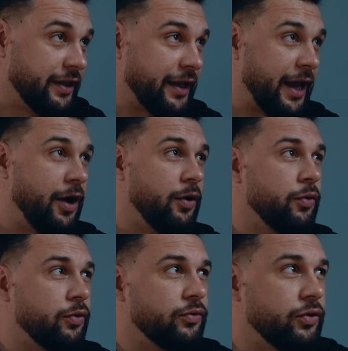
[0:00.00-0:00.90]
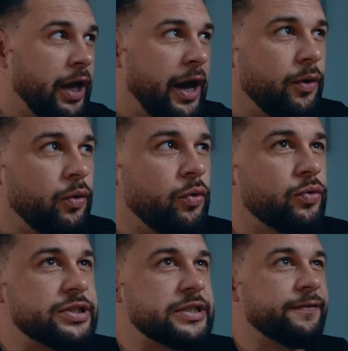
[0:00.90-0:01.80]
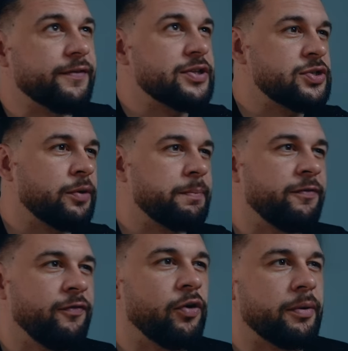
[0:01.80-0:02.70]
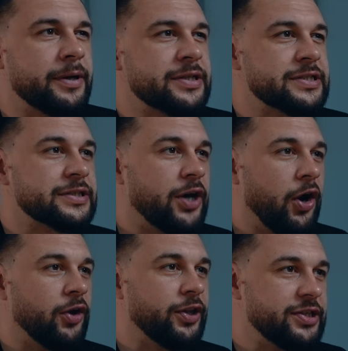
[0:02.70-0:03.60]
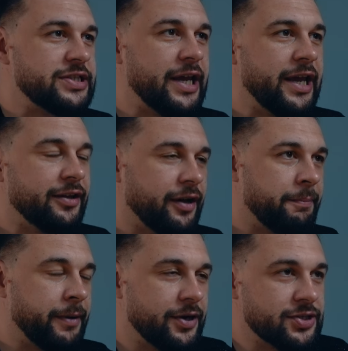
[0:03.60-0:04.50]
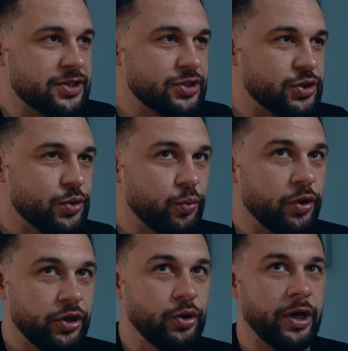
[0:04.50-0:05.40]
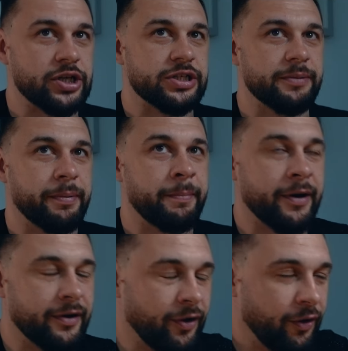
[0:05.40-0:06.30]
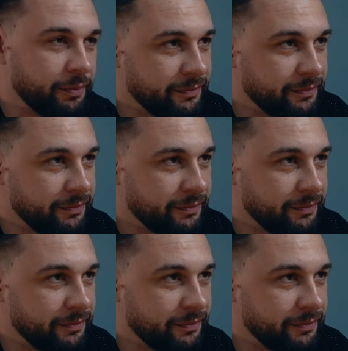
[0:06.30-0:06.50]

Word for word: Like how how different is your performance on the day in comparison to what you actually prepare at home?